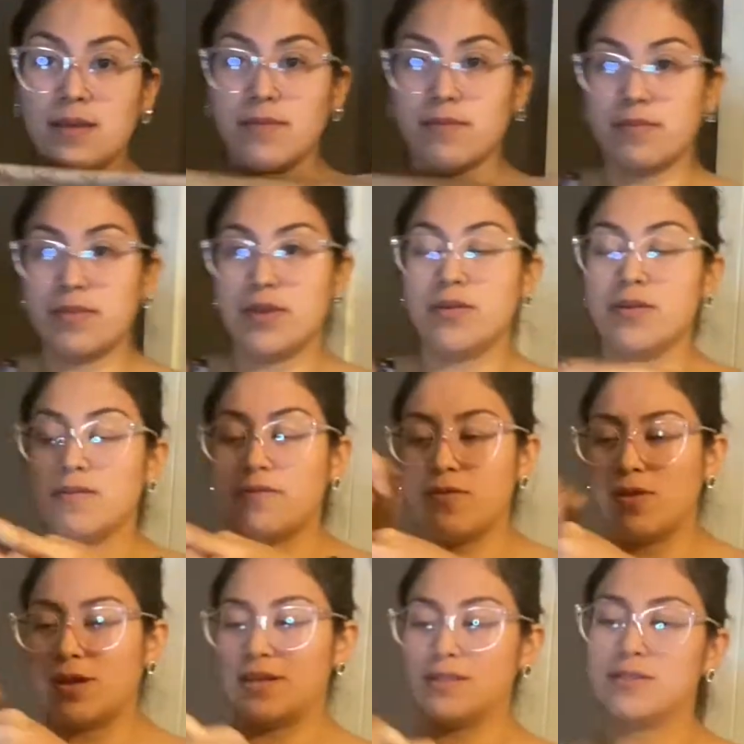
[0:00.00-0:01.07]
Beautiful,
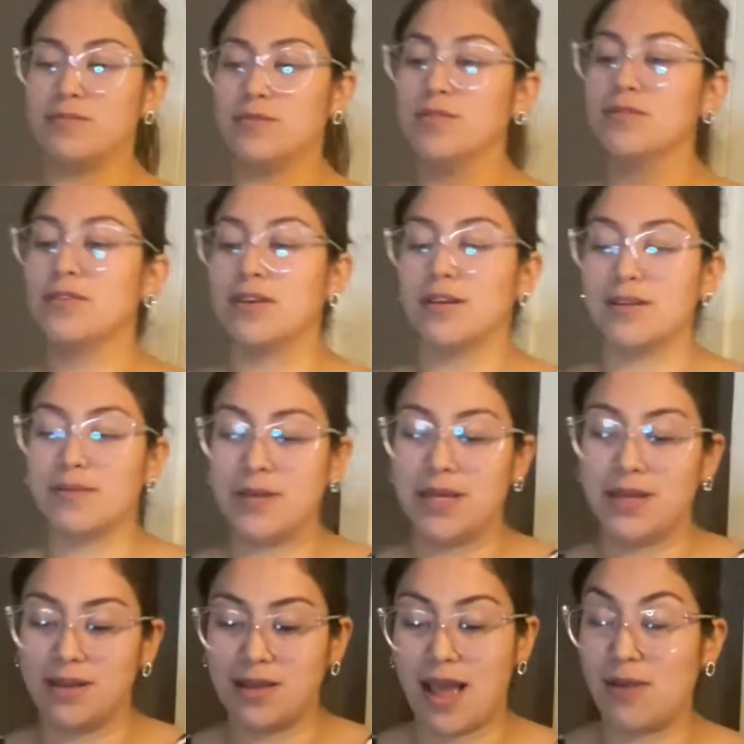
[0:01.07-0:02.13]
and it smells
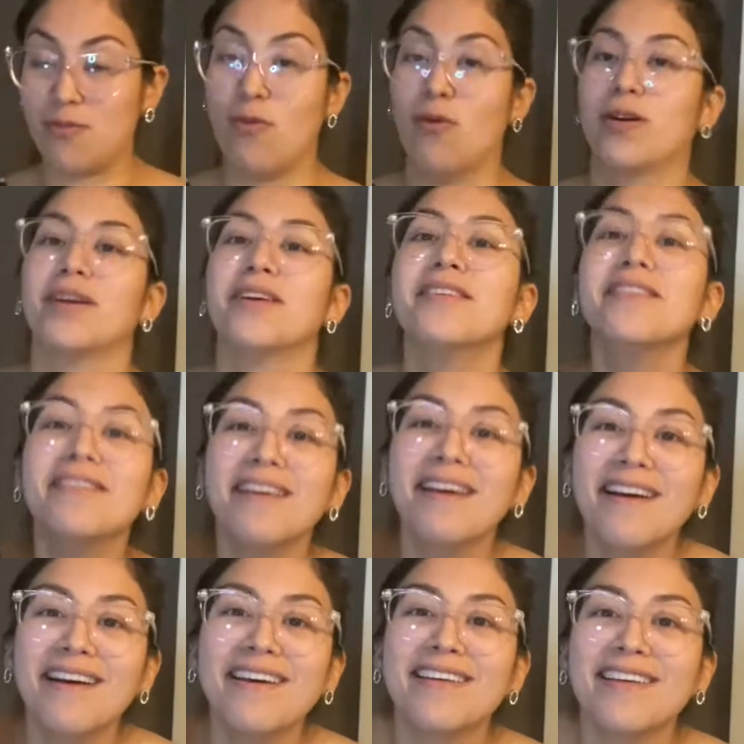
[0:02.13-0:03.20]
good. I wore it
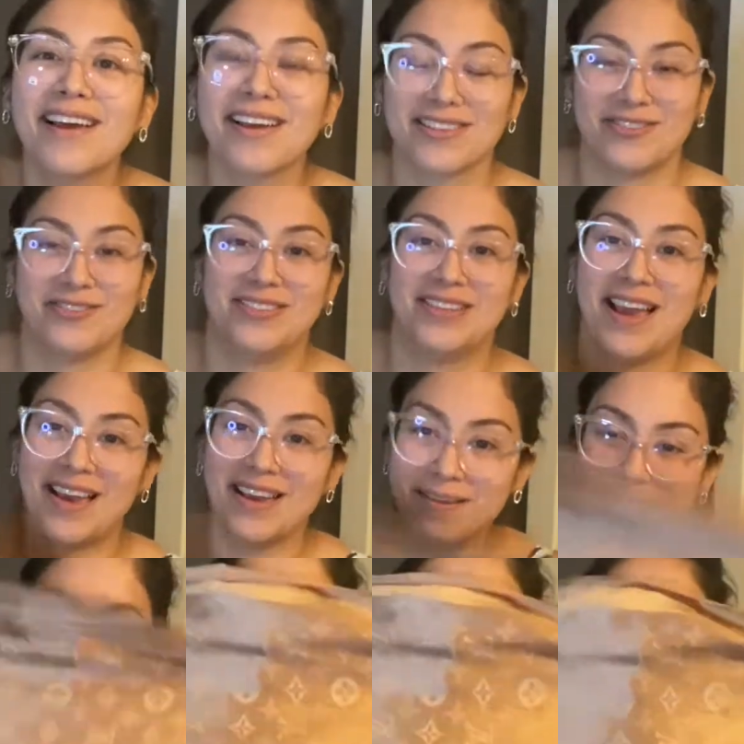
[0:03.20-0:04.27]
the other day,
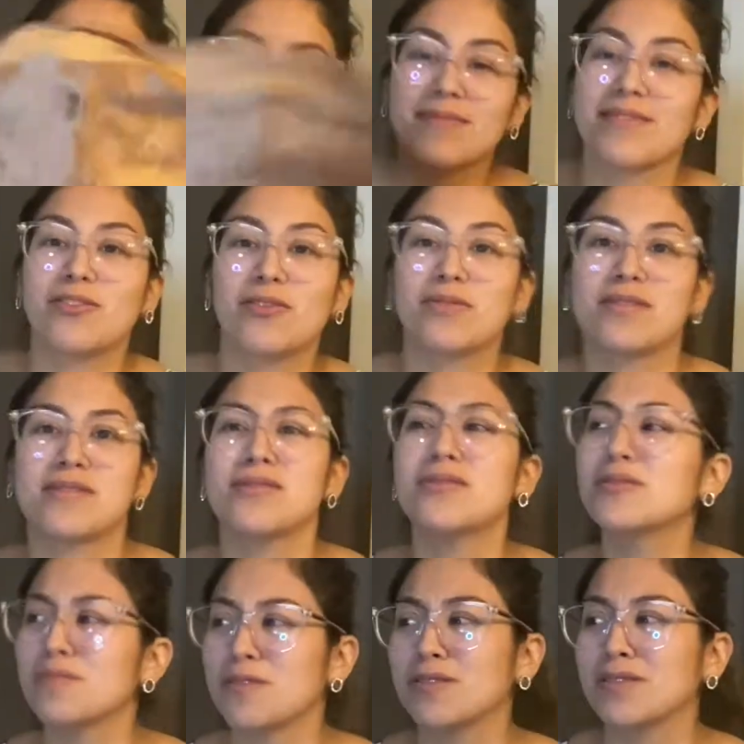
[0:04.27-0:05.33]
so it still
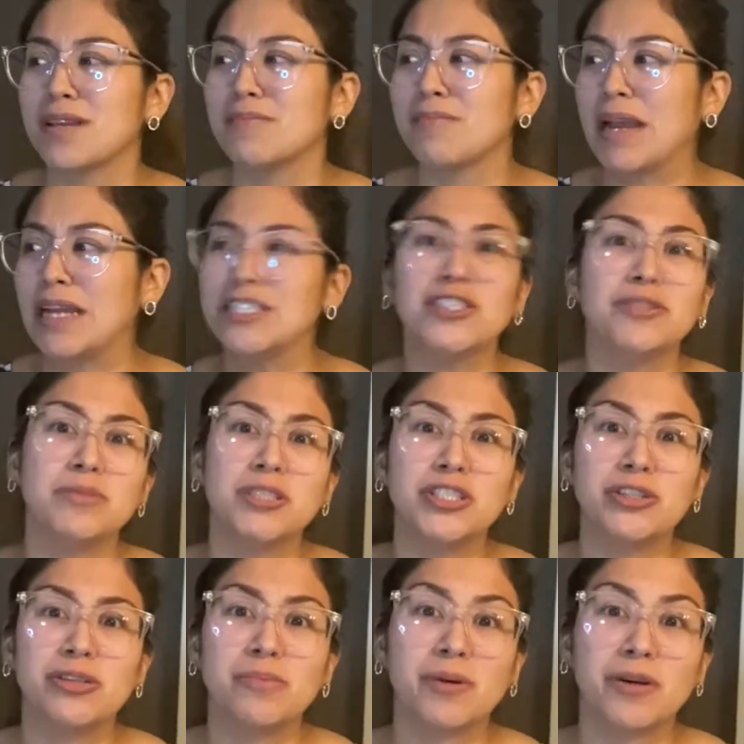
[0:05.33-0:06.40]
smells like my Jimmy
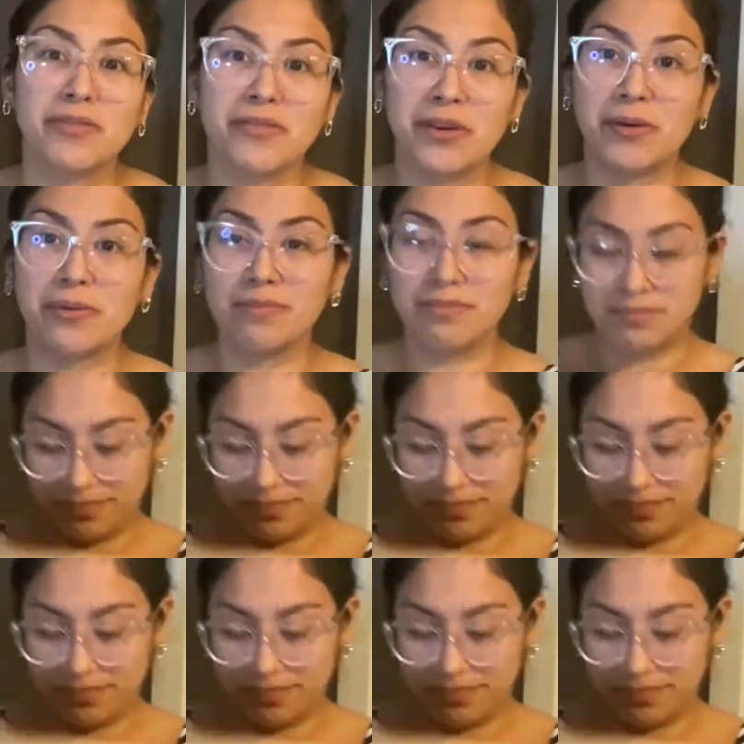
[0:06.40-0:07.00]
Choo perfume.